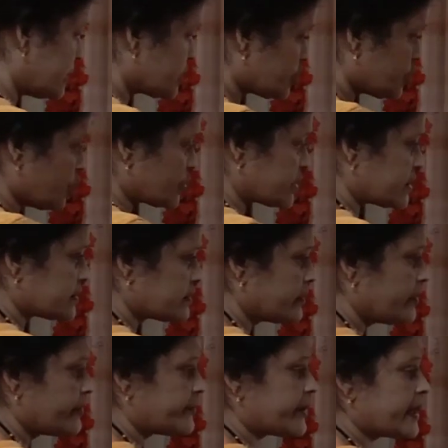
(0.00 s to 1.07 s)
source,
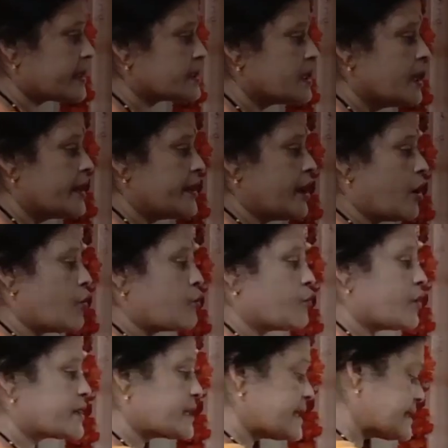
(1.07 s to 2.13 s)
right? Now
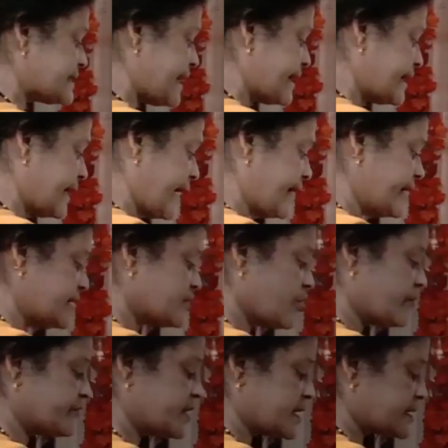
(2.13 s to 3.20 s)
what is then current
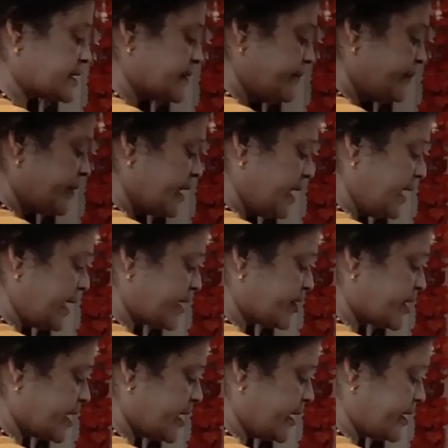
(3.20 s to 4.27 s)
of this?
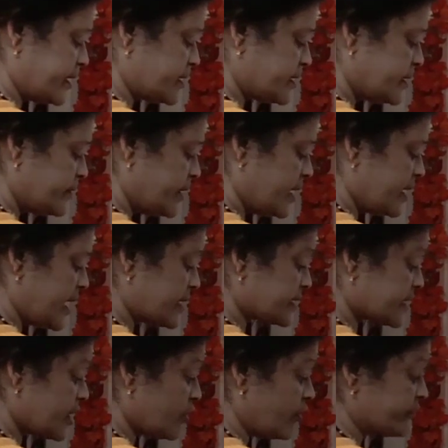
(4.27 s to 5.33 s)
Electric current. They are
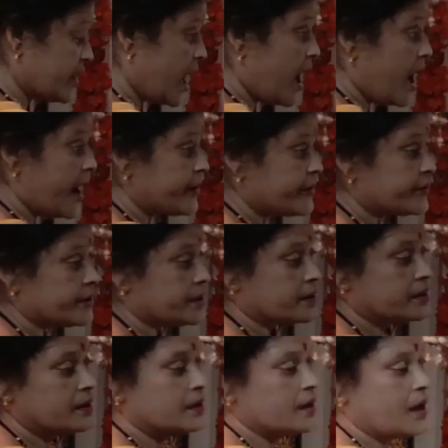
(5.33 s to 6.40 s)
asking of the
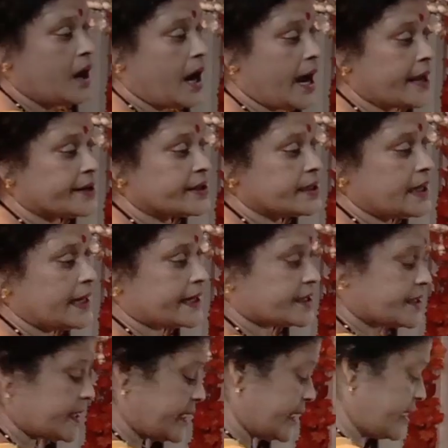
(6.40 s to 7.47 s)
iron
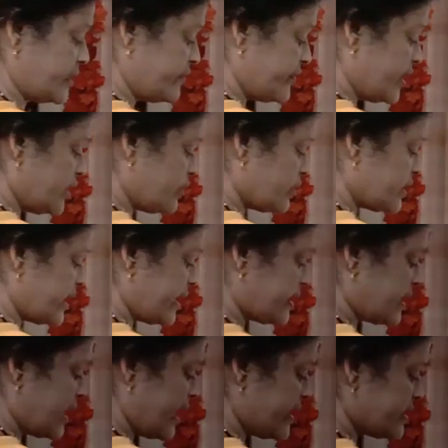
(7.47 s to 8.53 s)
electric current. We know
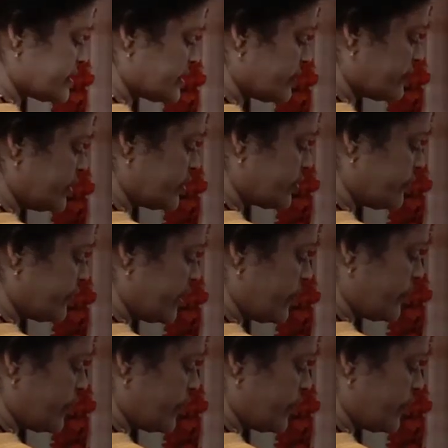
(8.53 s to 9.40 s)
that I is equal to V